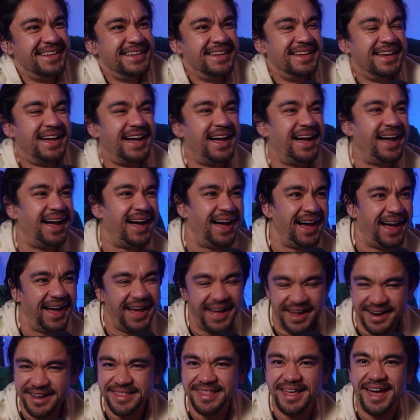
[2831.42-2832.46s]

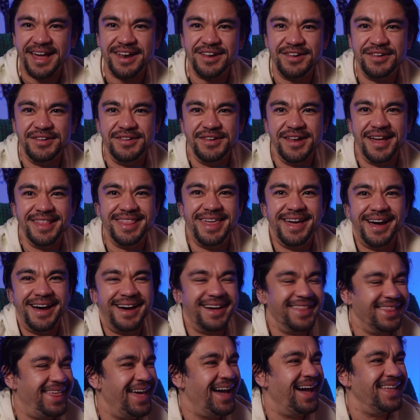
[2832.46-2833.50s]
And
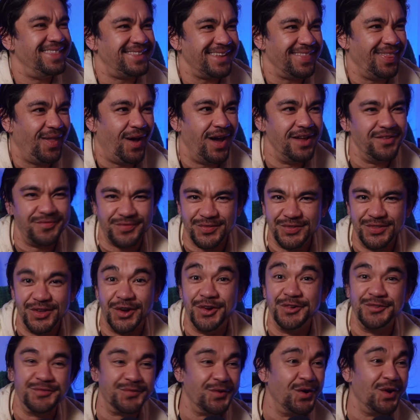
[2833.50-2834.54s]
on that delightful
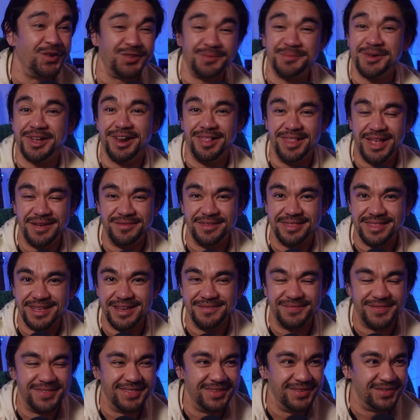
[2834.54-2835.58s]
note, folks, I'm going to leave it
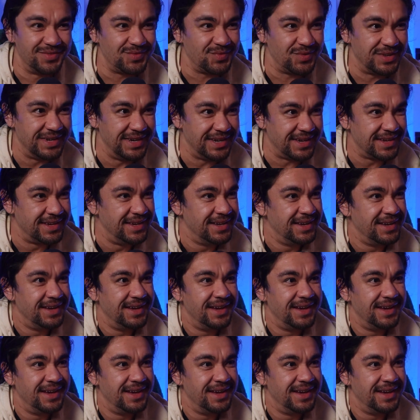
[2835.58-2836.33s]
there for this week.